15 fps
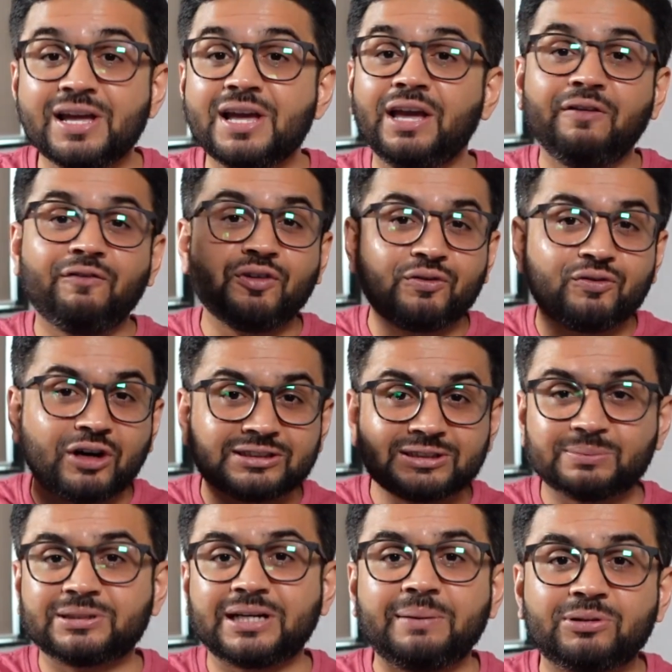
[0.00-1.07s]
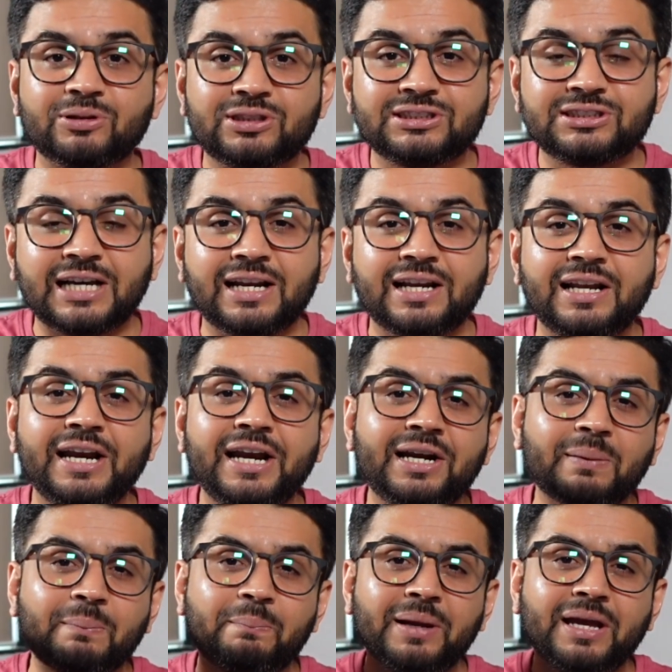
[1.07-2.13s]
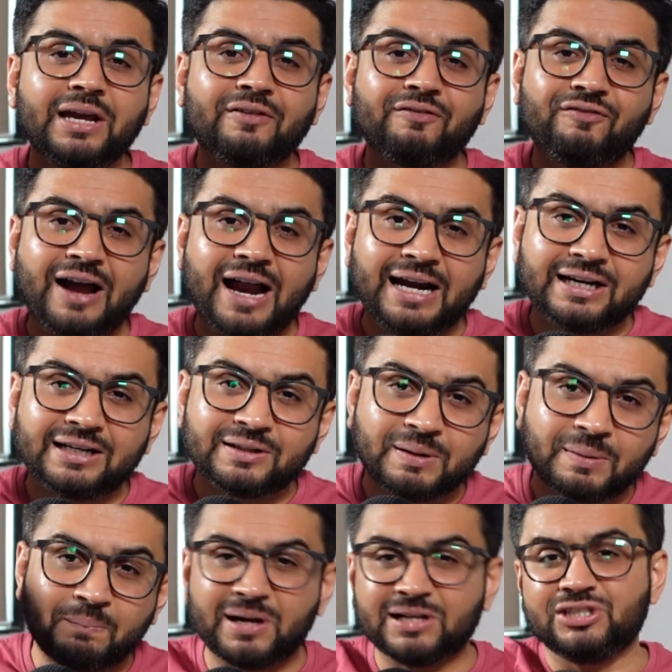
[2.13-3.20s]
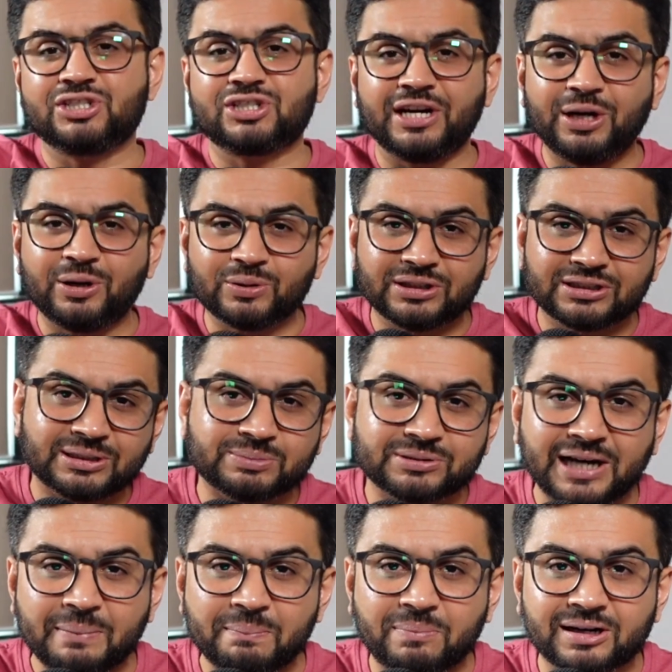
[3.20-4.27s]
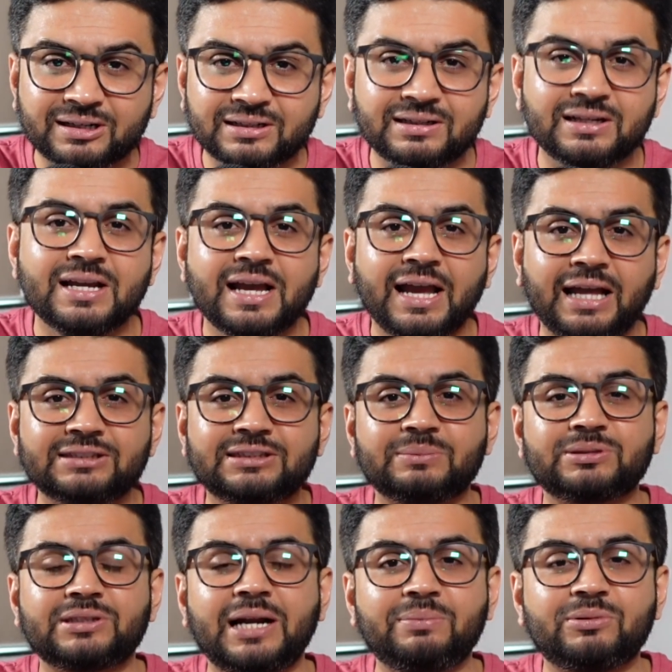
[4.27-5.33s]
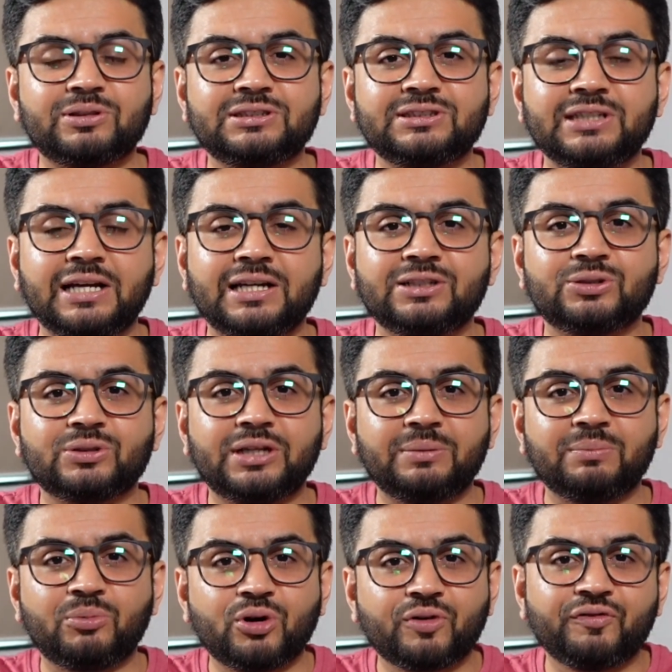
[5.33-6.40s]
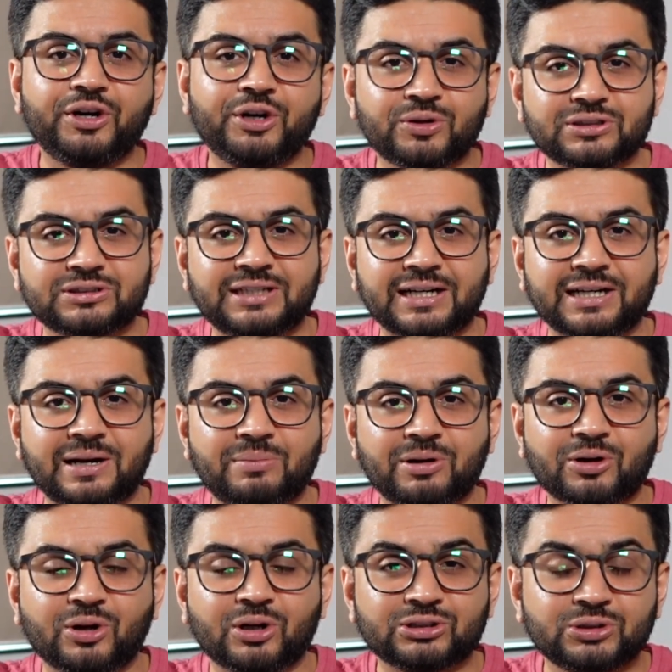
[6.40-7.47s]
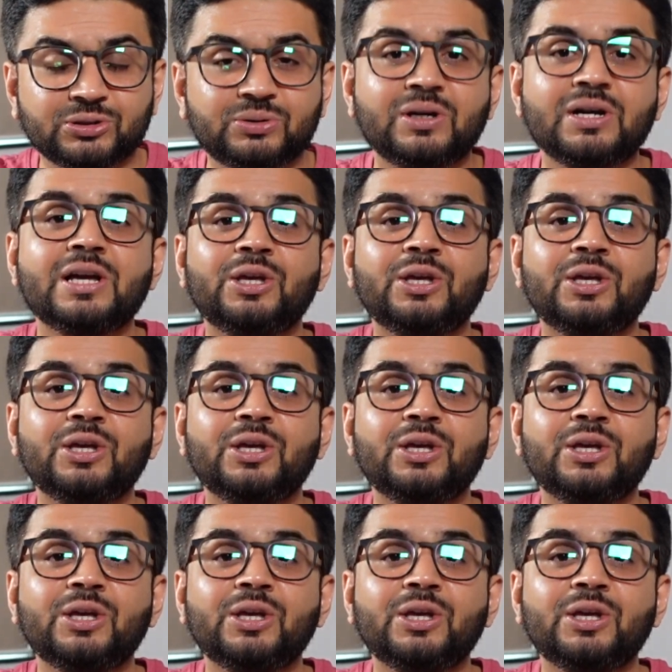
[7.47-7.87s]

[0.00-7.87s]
If you've not subscribed to this channel, hit a big fat punch into the subscribe button and subscribe to this channel so that more videos that come across you,